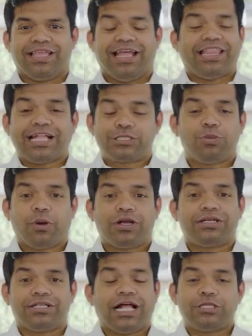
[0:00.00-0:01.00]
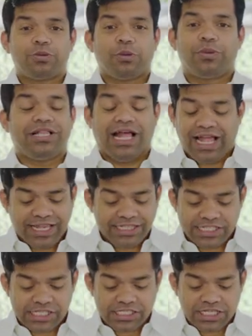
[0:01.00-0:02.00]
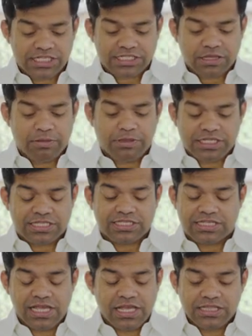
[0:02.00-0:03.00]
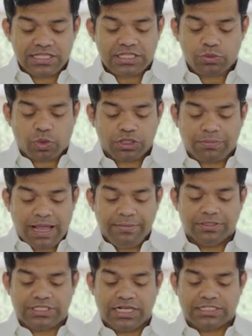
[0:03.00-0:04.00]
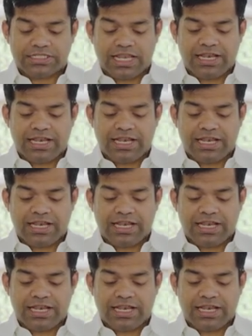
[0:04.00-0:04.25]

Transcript: And that's what that's what we and this is this is this is this is what the Bible tells us.